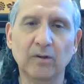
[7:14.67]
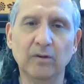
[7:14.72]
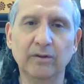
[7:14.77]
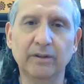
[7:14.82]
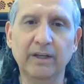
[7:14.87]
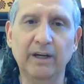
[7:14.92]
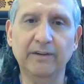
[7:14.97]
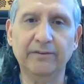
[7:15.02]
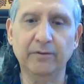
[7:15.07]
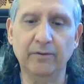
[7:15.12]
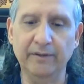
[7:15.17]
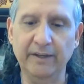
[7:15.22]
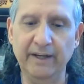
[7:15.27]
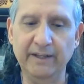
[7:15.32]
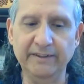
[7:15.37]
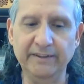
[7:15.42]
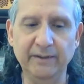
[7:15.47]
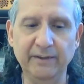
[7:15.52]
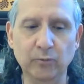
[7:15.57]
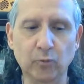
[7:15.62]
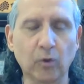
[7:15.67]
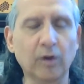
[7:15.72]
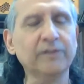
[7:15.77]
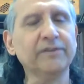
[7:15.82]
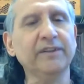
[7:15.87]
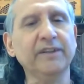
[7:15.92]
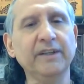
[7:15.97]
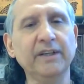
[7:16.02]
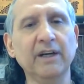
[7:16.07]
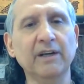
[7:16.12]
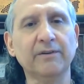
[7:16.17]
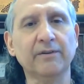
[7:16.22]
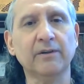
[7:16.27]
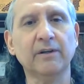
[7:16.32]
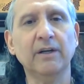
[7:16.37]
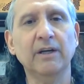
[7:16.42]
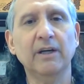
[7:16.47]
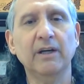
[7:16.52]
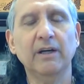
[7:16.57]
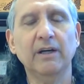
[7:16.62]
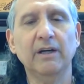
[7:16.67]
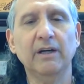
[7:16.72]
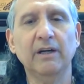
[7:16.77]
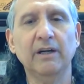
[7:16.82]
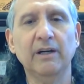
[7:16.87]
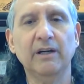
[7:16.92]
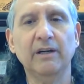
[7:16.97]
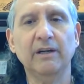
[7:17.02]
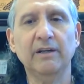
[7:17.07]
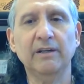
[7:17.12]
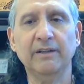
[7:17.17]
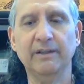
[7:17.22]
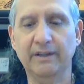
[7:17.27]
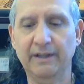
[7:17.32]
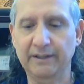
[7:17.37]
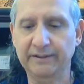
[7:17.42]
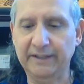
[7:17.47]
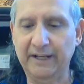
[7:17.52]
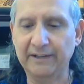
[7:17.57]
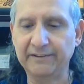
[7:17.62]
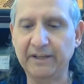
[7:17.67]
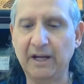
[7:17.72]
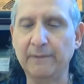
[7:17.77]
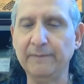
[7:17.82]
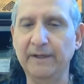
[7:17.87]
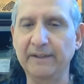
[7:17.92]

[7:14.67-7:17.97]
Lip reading: Okay, so they did work together at that time.